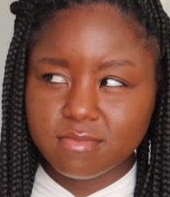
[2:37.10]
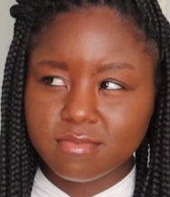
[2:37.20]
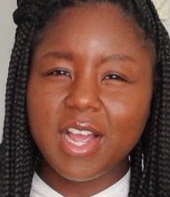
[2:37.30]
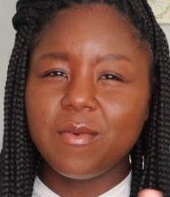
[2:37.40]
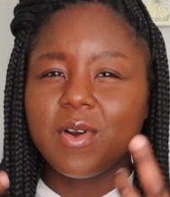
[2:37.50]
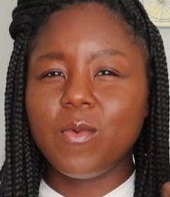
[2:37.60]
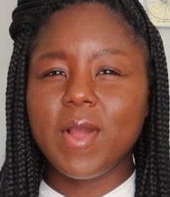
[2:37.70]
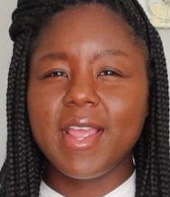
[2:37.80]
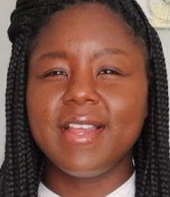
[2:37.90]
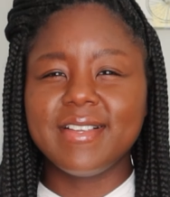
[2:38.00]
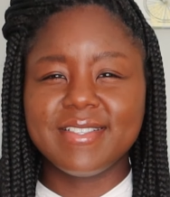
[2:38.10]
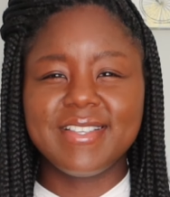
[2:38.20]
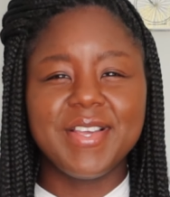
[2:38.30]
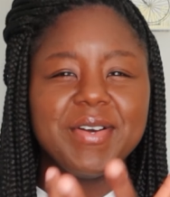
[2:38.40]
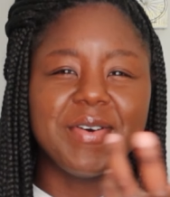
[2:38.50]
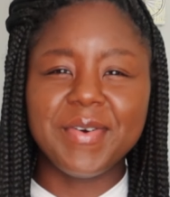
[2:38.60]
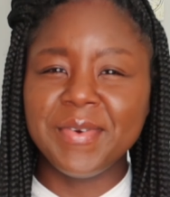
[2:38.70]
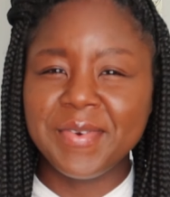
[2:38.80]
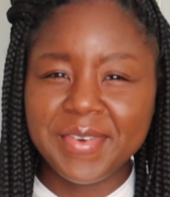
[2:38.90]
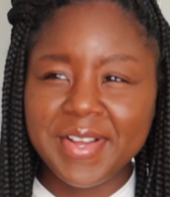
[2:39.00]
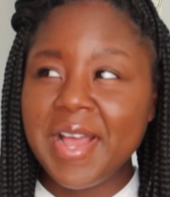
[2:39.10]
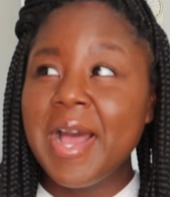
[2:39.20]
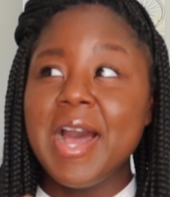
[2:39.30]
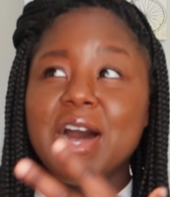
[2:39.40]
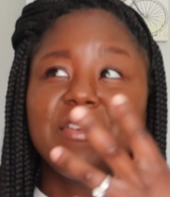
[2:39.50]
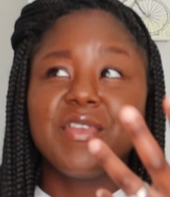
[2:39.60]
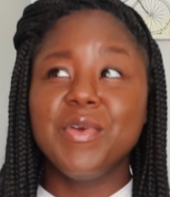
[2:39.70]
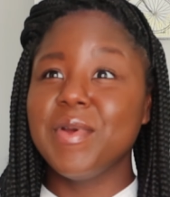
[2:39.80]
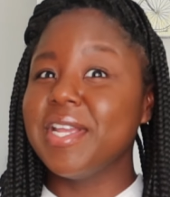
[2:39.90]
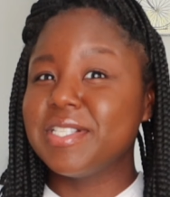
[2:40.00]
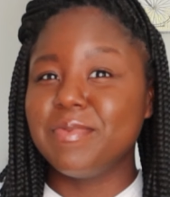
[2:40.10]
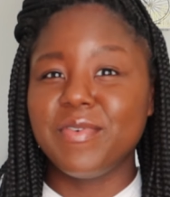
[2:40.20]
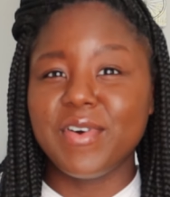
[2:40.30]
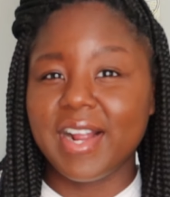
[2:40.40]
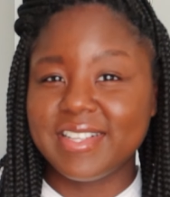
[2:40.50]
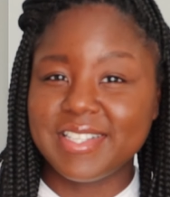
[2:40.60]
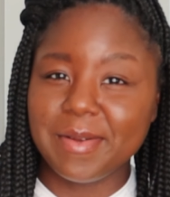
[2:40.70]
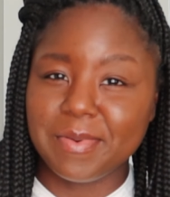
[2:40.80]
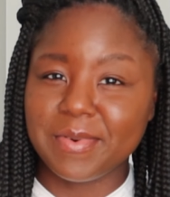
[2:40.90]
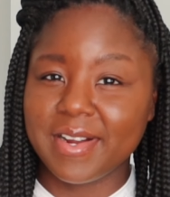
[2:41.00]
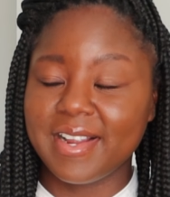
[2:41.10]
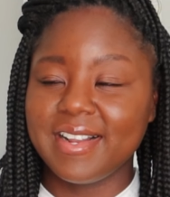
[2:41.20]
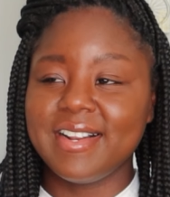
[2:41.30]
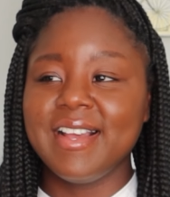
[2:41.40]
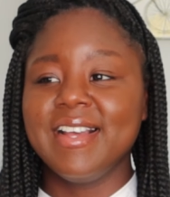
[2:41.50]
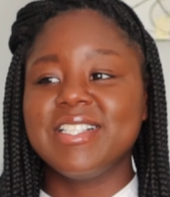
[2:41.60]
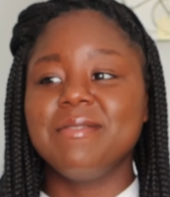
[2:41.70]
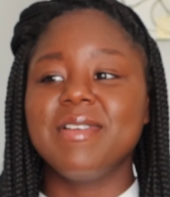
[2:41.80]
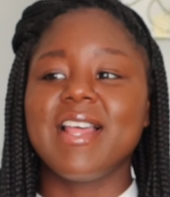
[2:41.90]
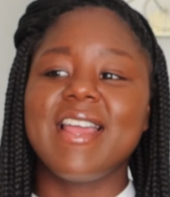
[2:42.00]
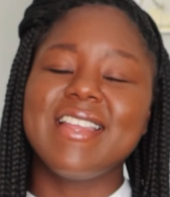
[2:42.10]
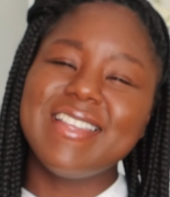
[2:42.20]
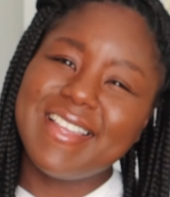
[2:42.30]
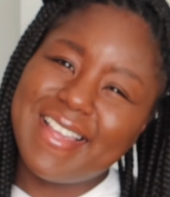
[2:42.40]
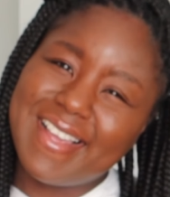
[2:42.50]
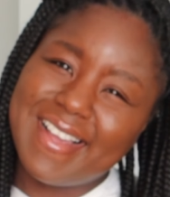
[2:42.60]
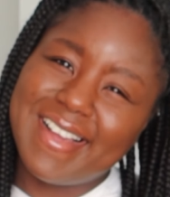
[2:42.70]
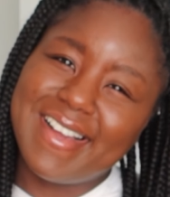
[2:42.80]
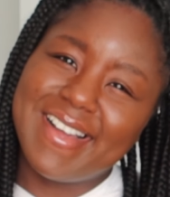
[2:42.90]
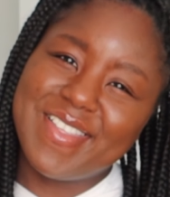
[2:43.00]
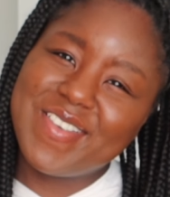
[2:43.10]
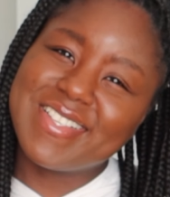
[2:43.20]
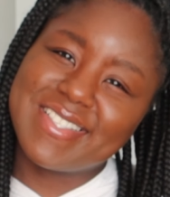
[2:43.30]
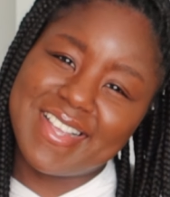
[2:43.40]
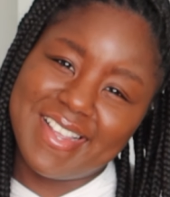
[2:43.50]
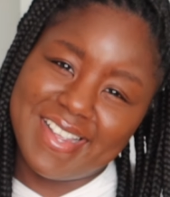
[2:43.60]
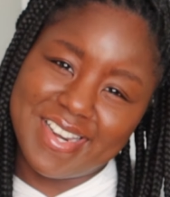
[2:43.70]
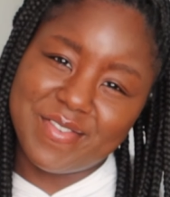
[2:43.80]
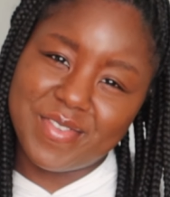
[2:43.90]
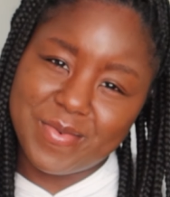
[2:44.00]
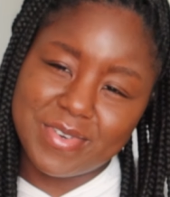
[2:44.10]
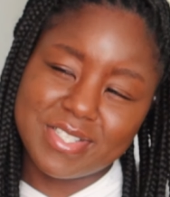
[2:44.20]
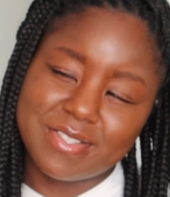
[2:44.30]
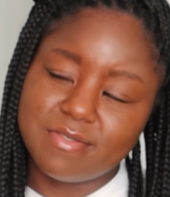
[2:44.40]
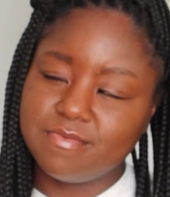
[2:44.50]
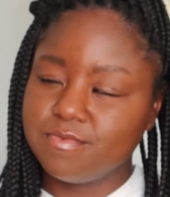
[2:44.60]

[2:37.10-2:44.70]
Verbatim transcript: y'all wanna wait till a few weeks before I separate to be like, yeah, you can stay in if you want to.